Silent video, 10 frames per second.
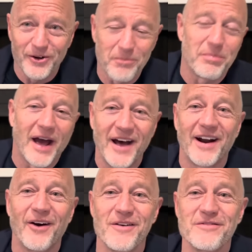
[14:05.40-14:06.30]
or
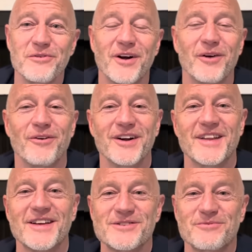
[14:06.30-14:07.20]
bad, however you want to work
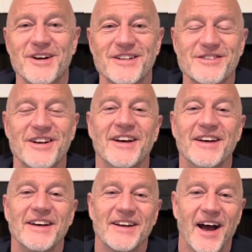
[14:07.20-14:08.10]
that switch.
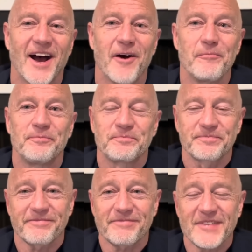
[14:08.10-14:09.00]
Um,
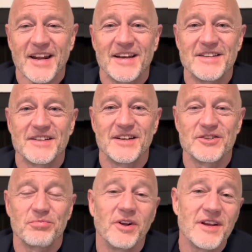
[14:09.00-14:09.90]
it's,
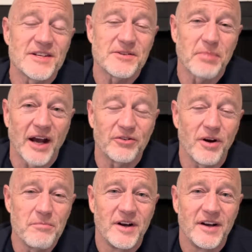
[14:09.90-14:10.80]
it's really a
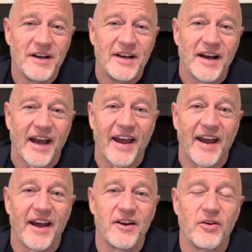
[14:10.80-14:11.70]
spectrum.
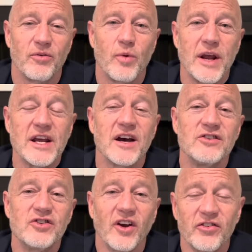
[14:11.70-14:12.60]
And we
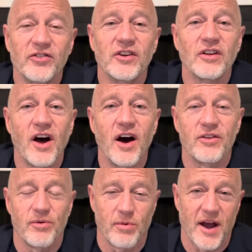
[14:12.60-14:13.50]
adjust
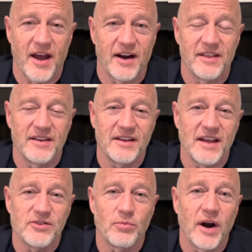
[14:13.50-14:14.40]
along the way. And I think
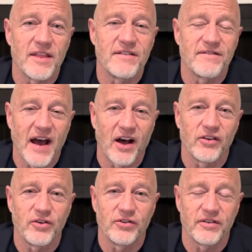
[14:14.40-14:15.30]
that's one of the
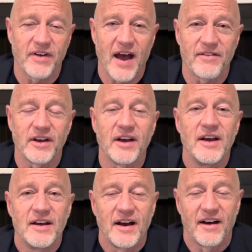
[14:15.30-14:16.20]
values of having
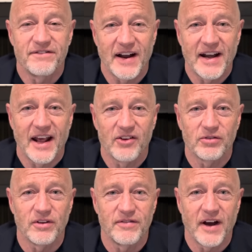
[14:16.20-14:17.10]
a
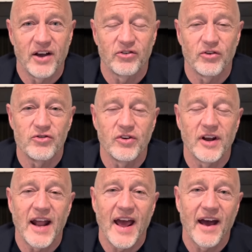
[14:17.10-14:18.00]
financial advisor is you
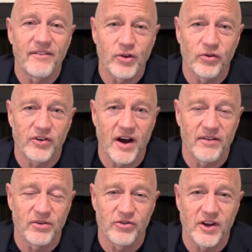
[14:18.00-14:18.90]
can have those
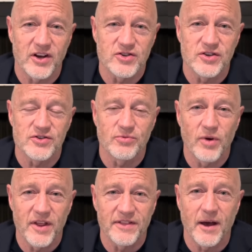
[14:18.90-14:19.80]
conversations
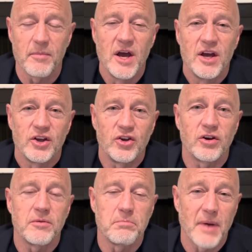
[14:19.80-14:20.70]
with them. You
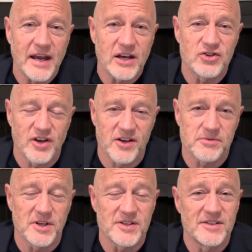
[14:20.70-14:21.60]
can make
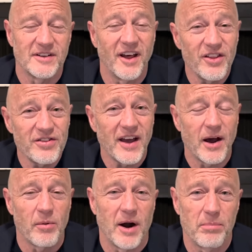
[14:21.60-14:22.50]
adjustments. The other thing
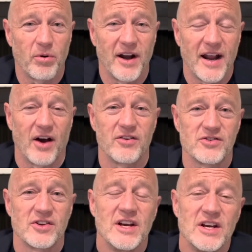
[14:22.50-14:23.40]
I want to point out
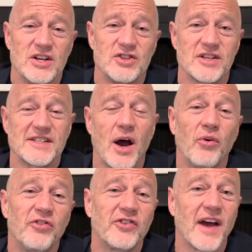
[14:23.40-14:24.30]
is just
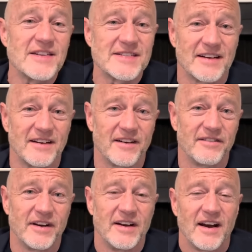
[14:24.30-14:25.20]
how
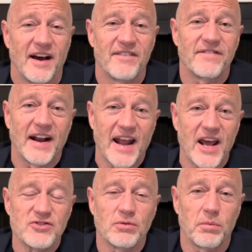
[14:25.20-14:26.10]
sensitive a
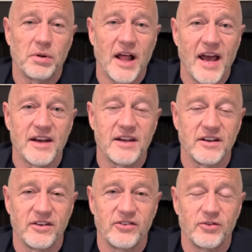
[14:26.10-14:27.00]
financial plan
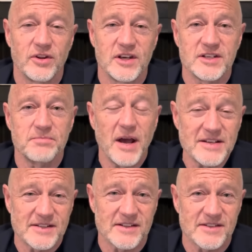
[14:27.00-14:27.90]
is to the
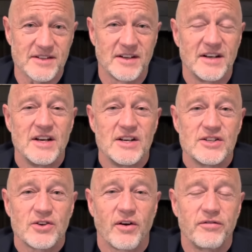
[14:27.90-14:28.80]
expenses.
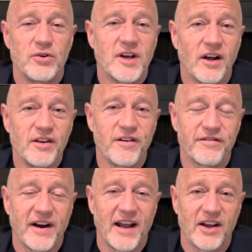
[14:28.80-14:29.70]
So if you tell your
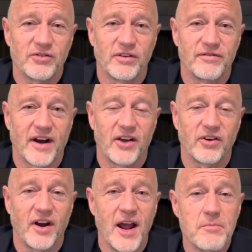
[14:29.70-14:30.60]
financial
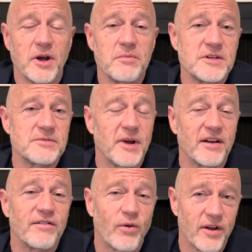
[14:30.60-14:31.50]
advisor, hey, I'm going to be
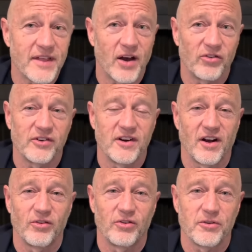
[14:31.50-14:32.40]
spending
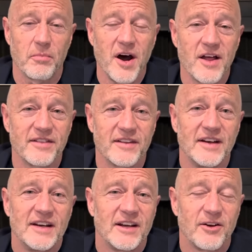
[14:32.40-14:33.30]
$4,000 a month
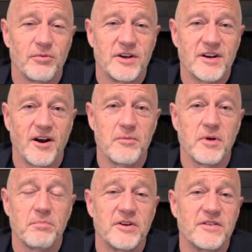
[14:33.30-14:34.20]
in
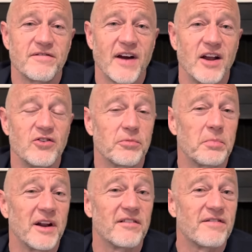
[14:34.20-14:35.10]
retirement, but you find you're
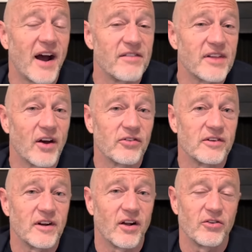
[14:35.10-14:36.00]
spending
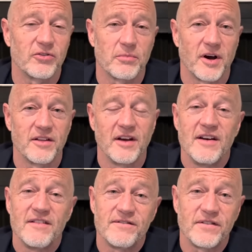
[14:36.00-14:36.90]
$5,000 a month,
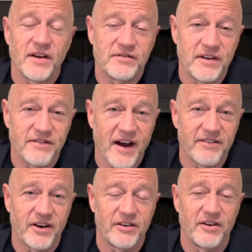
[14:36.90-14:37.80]

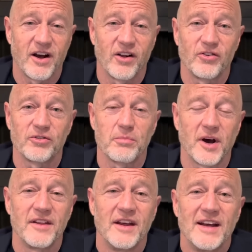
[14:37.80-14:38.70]
$5,500 a
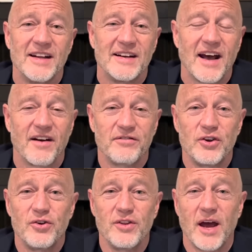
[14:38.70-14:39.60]
month. Now, if
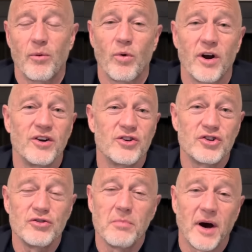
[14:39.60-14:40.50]
you do that one or
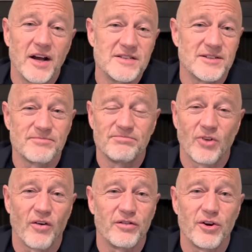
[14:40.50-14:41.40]
two months
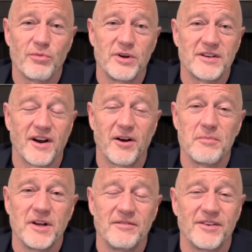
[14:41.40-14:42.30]
over your
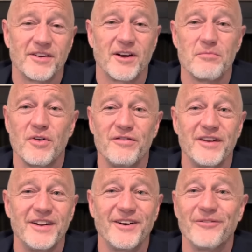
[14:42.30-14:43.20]
retirement, is it going to move
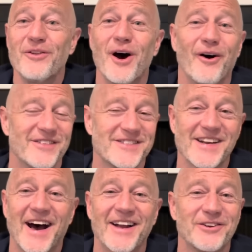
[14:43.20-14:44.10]
the needle? No, it's
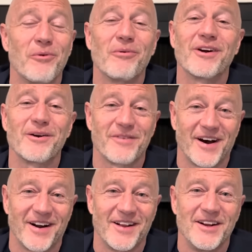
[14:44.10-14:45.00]
not. Don't worry
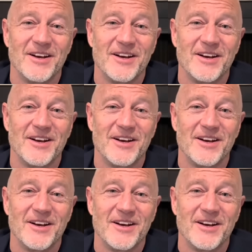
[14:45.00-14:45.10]
about it.